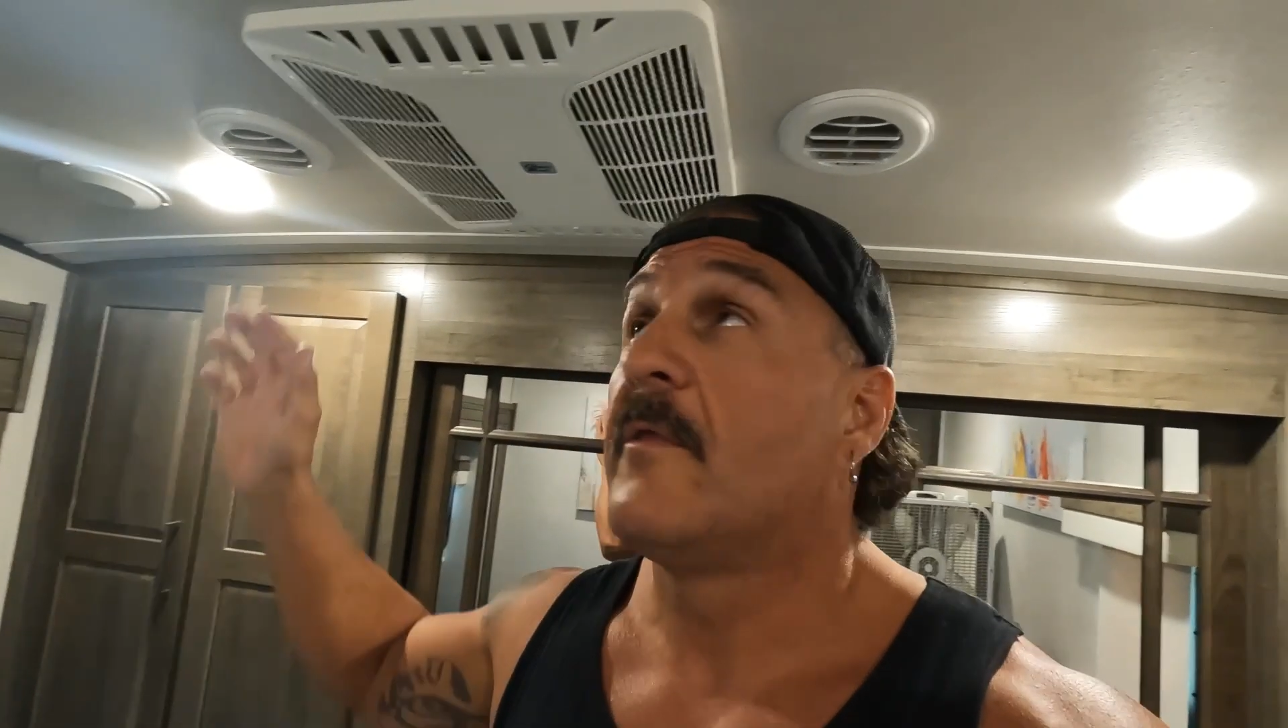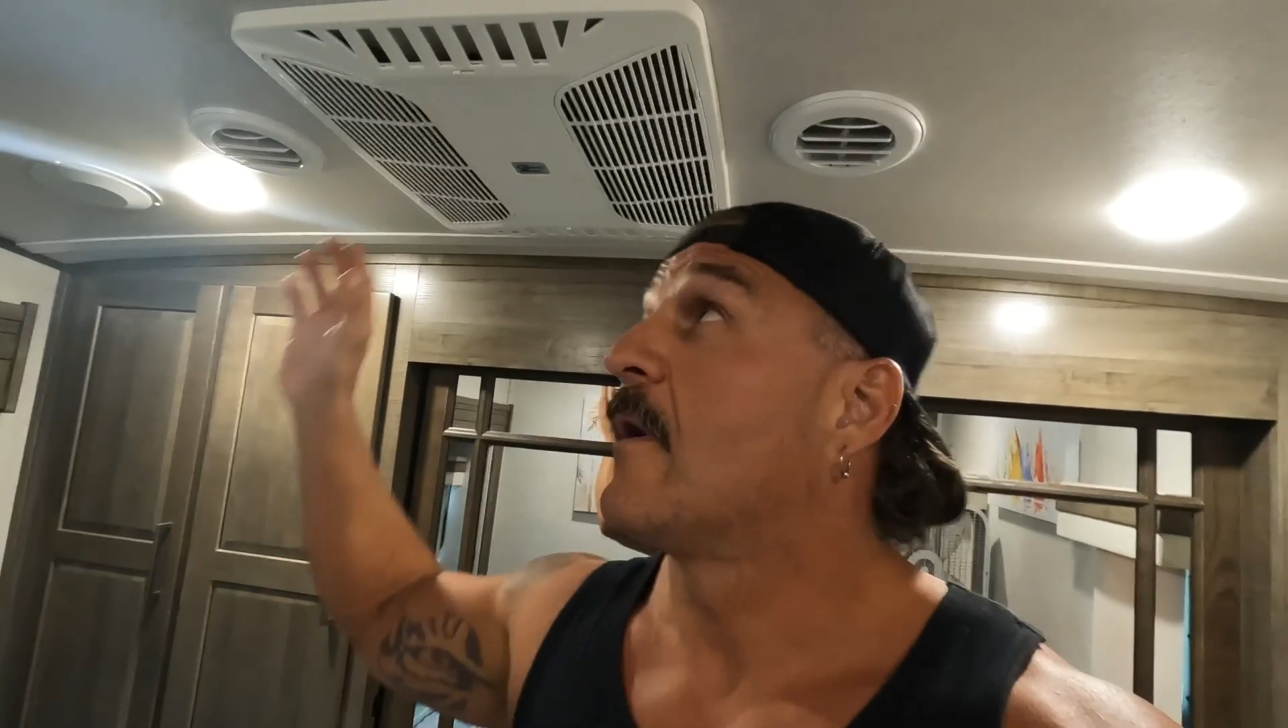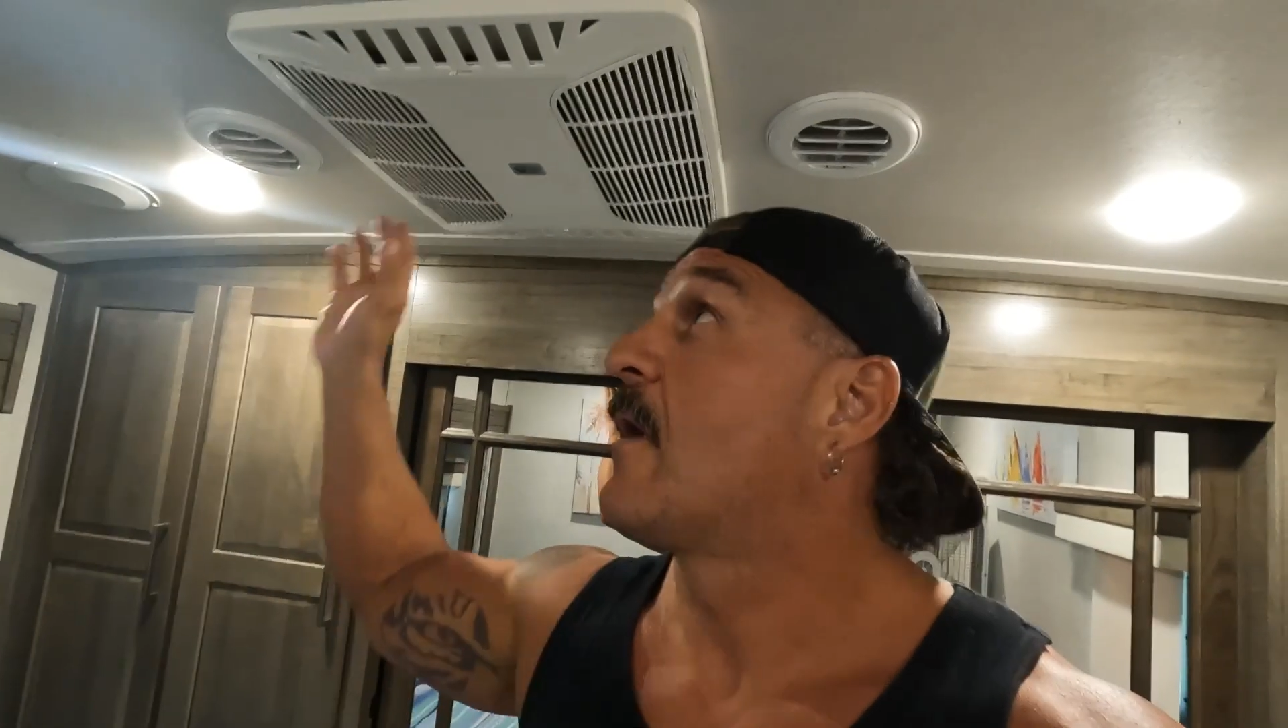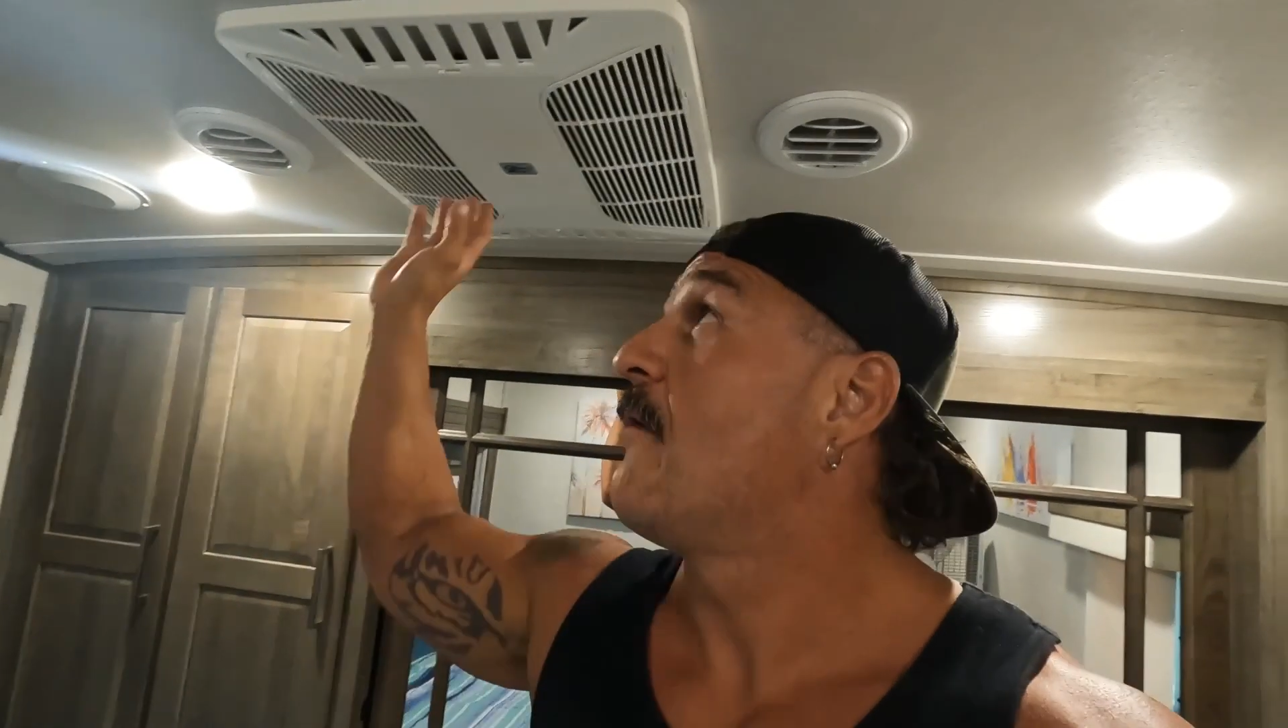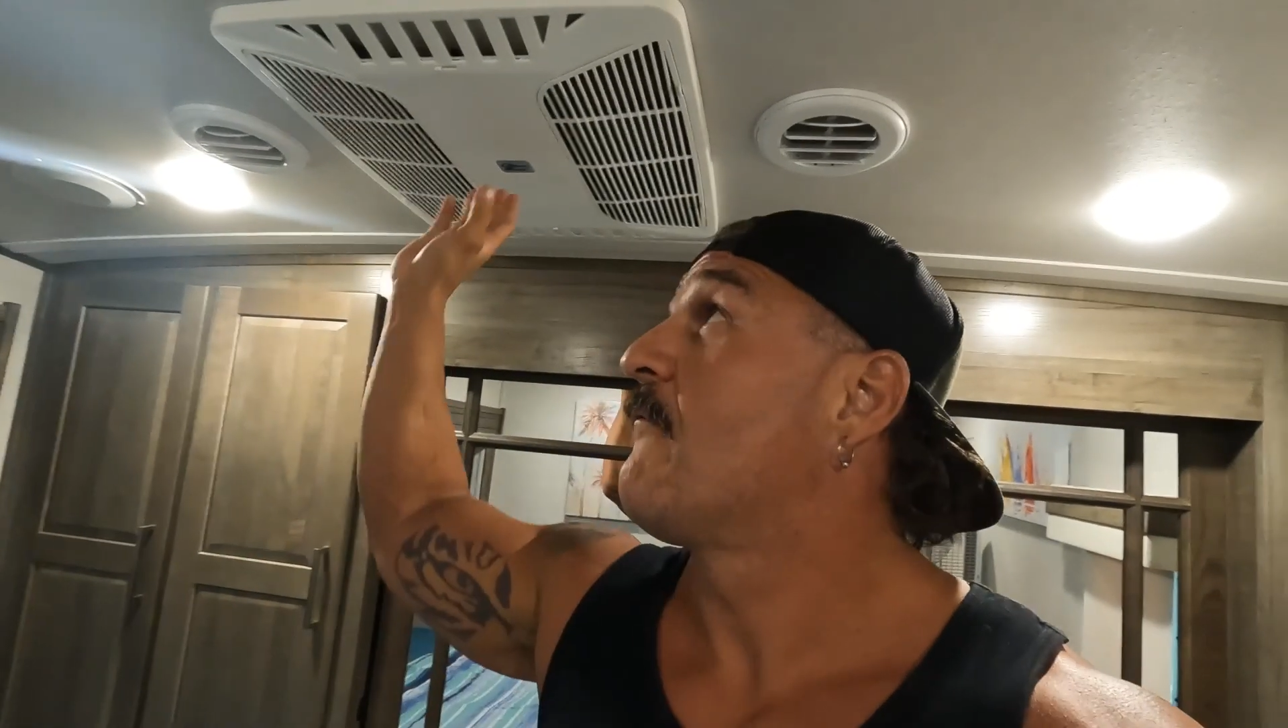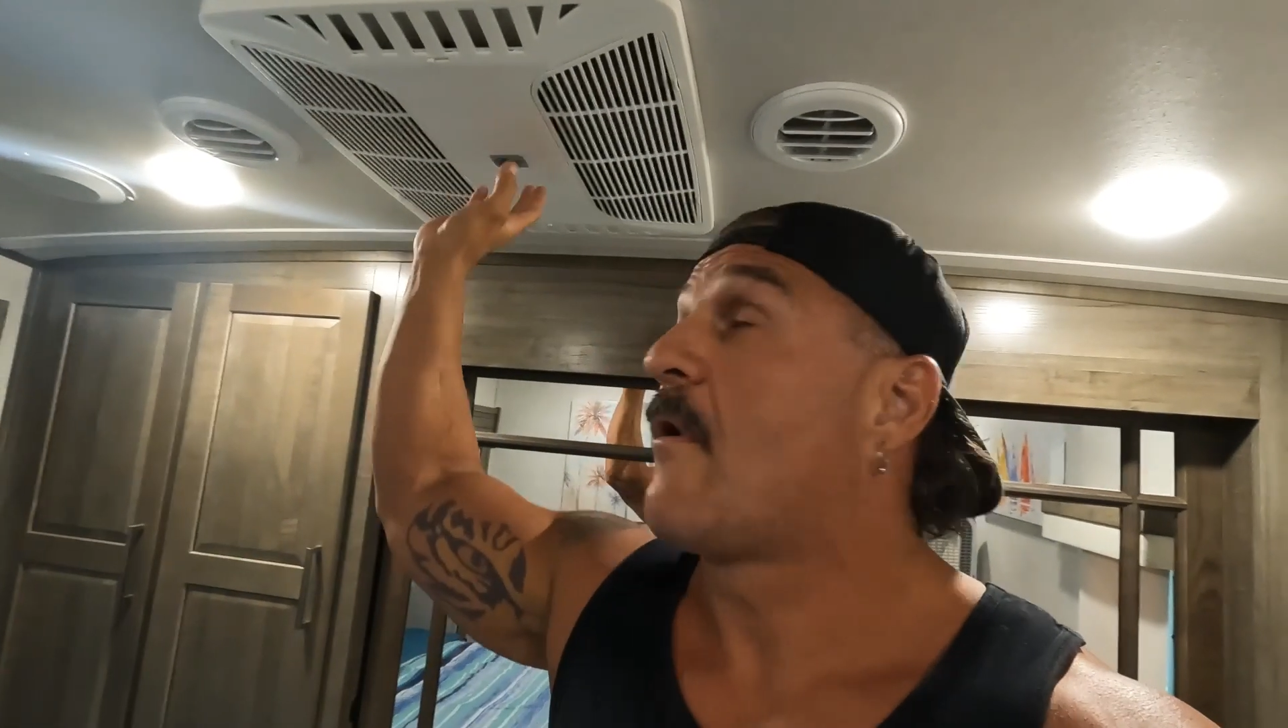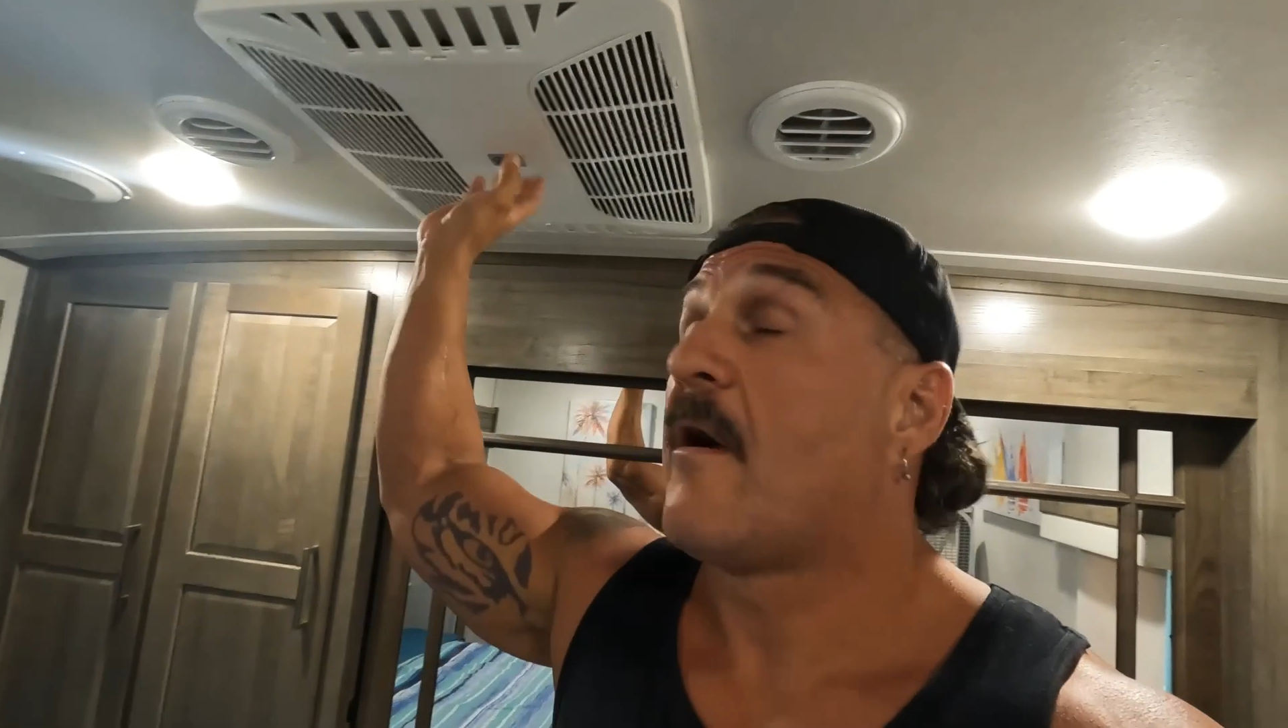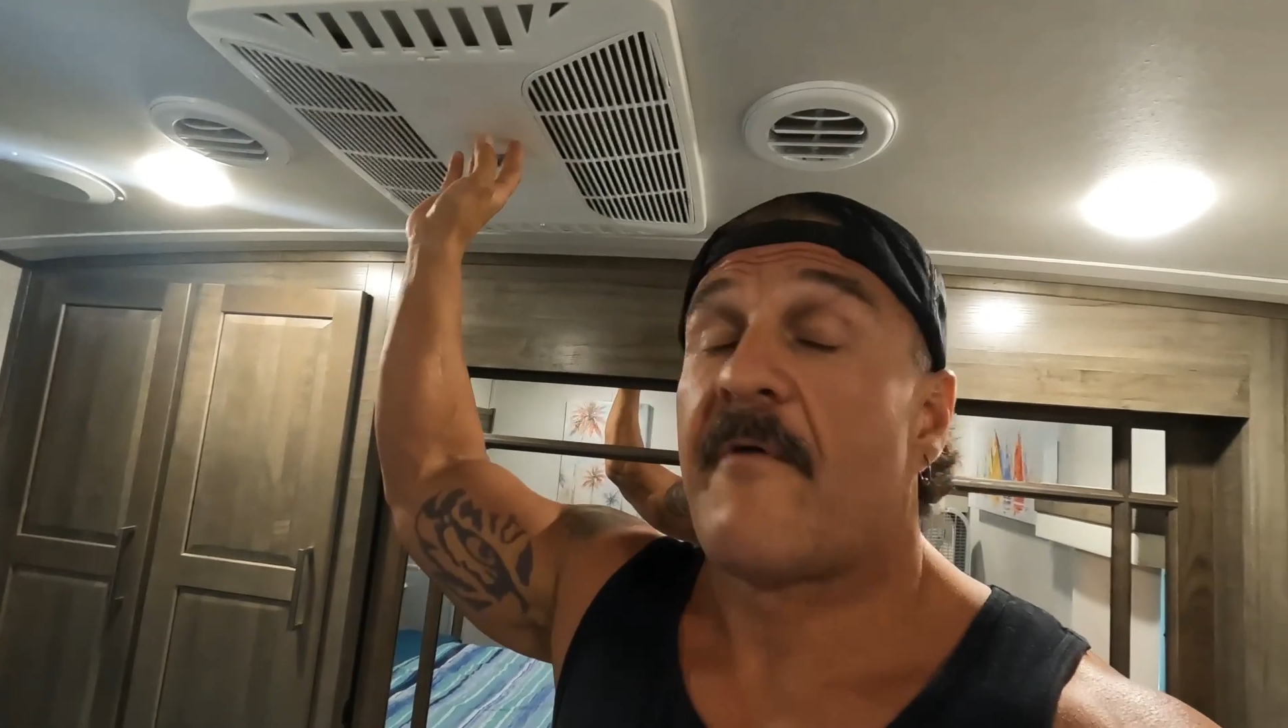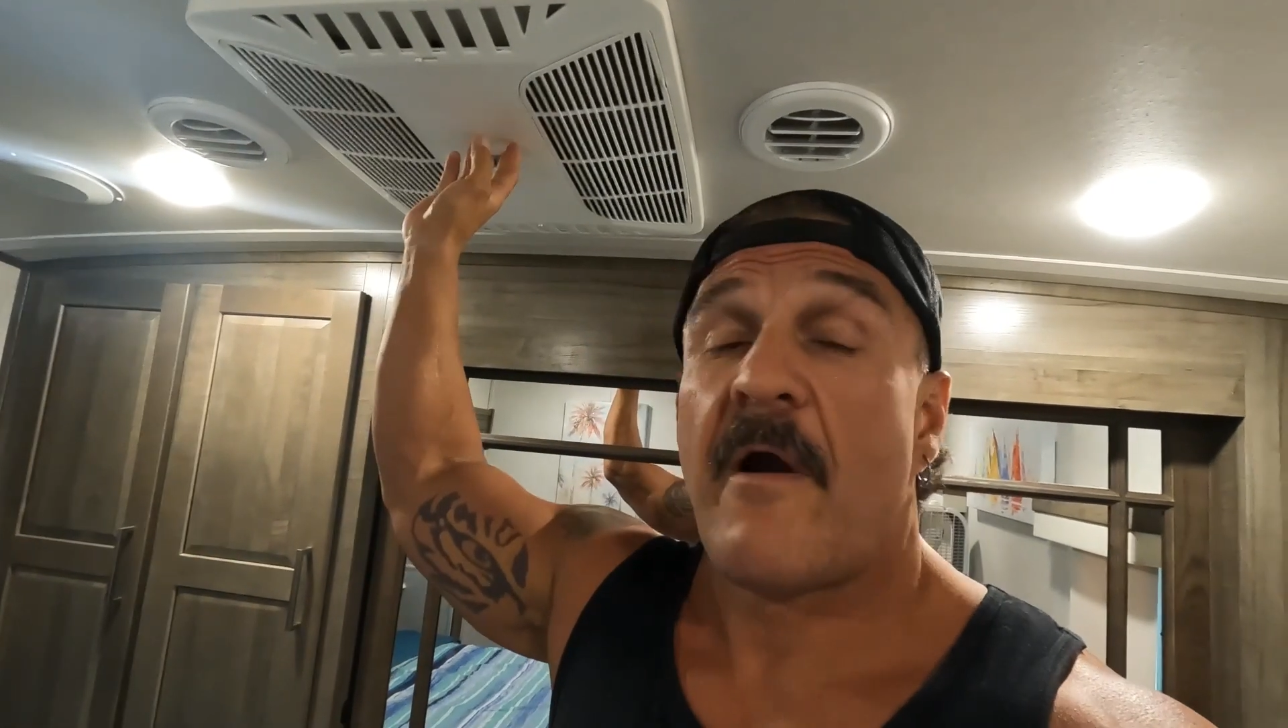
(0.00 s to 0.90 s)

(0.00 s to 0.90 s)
the cover off